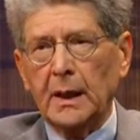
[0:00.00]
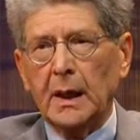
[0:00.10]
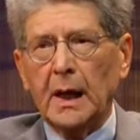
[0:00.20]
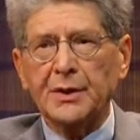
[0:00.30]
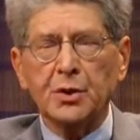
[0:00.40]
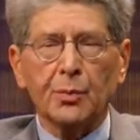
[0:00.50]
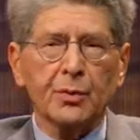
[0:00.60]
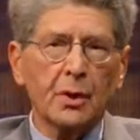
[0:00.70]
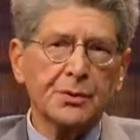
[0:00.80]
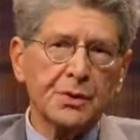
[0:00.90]

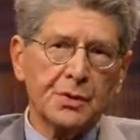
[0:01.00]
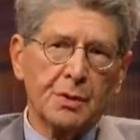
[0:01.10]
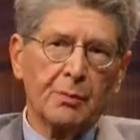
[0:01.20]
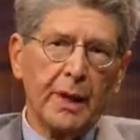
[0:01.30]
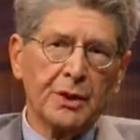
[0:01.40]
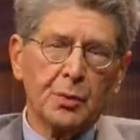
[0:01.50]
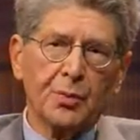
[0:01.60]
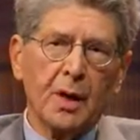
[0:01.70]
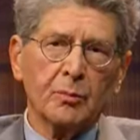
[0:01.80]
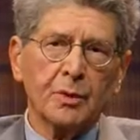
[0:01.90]
Osteoporosis is a major
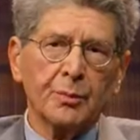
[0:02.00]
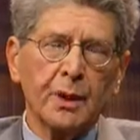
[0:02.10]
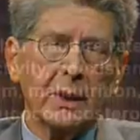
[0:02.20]
problem,